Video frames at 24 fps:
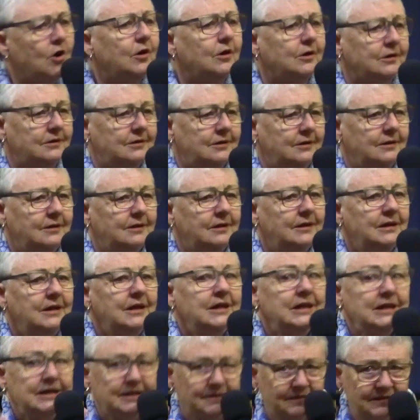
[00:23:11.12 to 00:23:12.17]
God
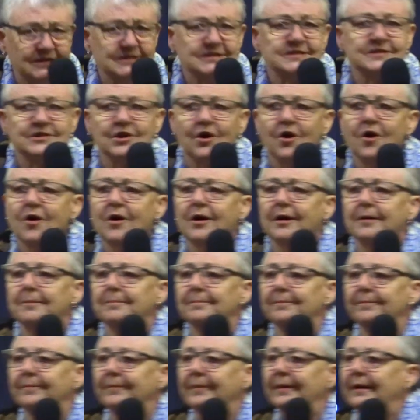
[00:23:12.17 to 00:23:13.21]
in this
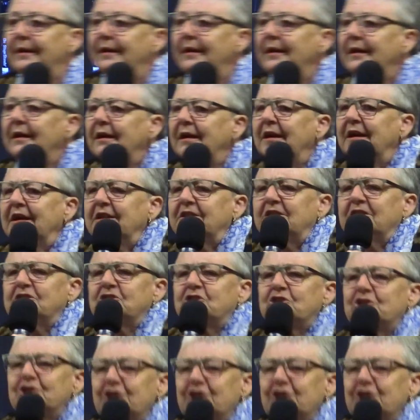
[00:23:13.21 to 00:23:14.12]
time to